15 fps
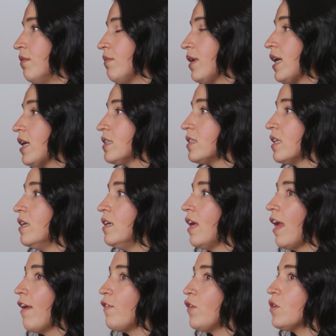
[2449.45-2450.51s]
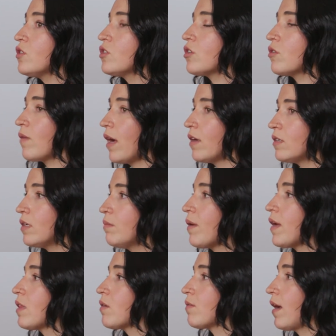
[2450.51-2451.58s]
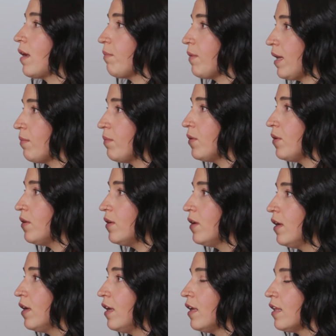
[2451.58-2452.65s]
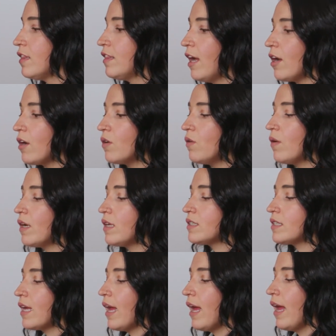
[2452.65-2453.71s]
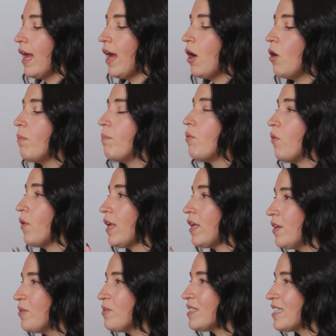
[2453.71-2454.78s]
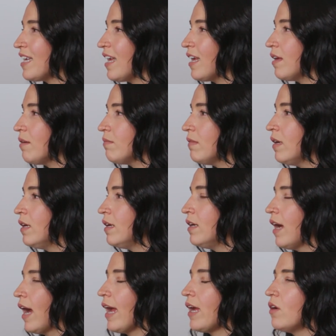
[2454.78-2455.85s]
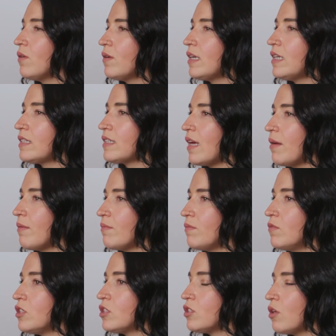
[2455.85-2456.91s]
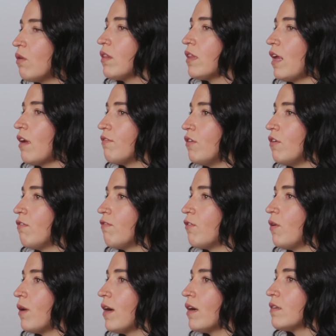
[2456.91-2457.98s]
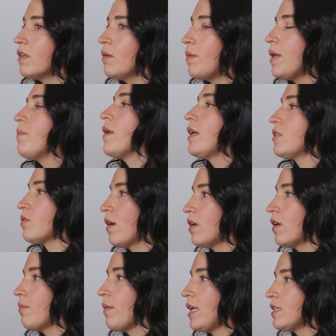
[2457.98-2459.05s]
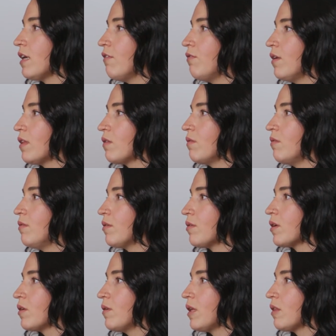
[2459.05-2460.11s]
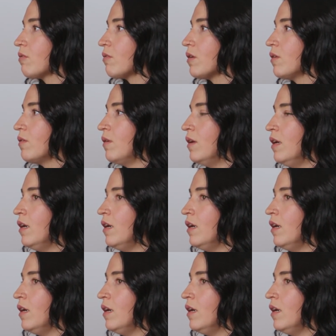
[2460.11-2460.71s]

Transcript: Because if you're surrounded by the right people, they're going to help point you to him. I always was so thankful for the people I surrounded myself with when we were going through